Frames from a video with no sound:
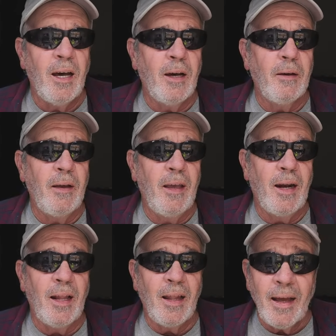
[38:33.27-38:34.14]

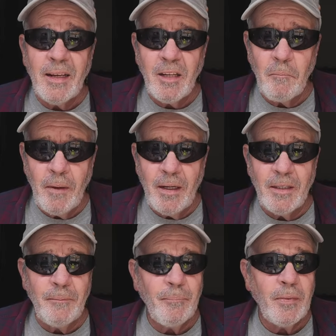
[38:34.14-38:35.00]
And I liked it
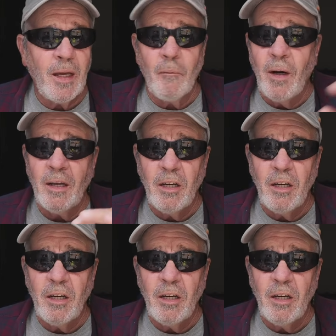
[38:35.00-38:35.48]
better. And we're